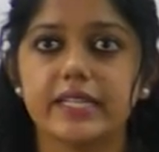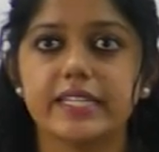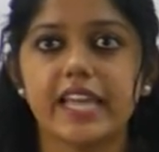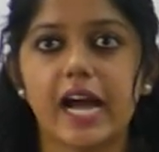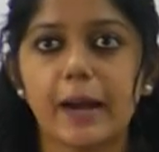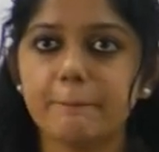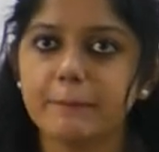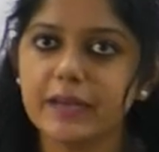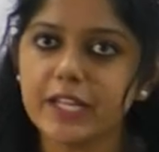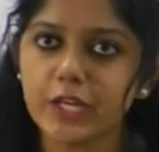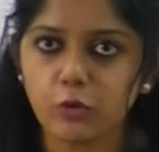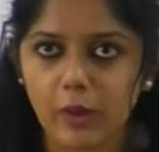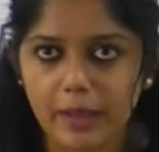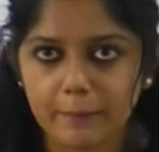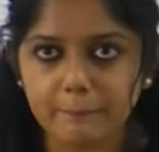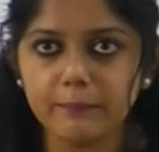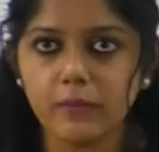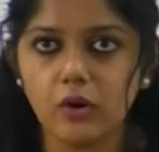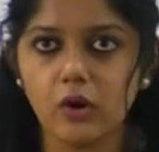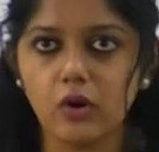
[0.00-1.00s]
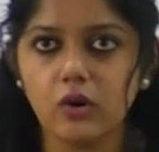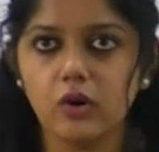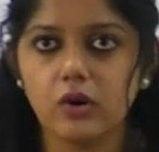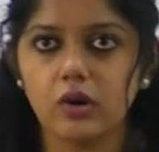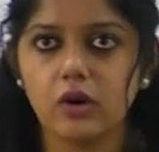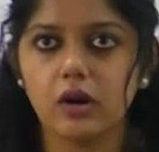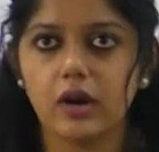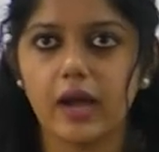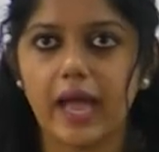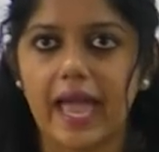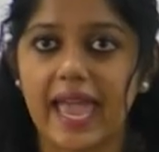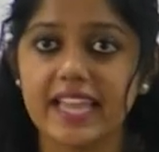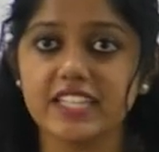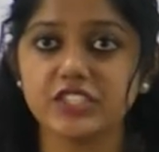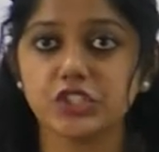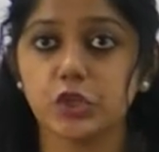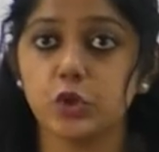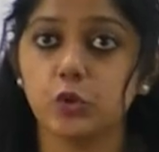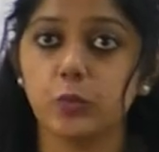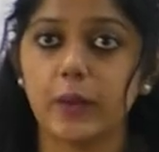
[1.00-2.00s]
WMO
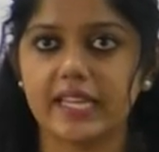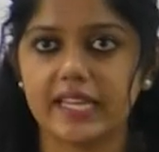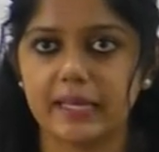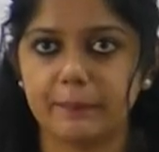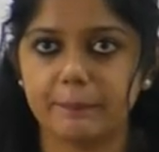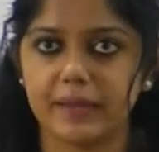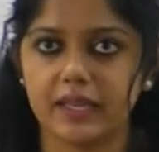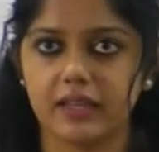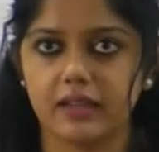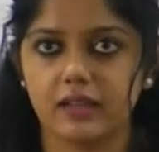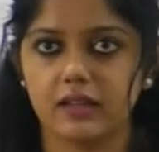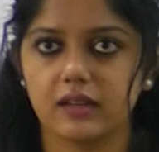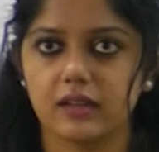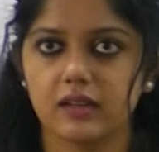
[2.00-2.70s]
and UNEP.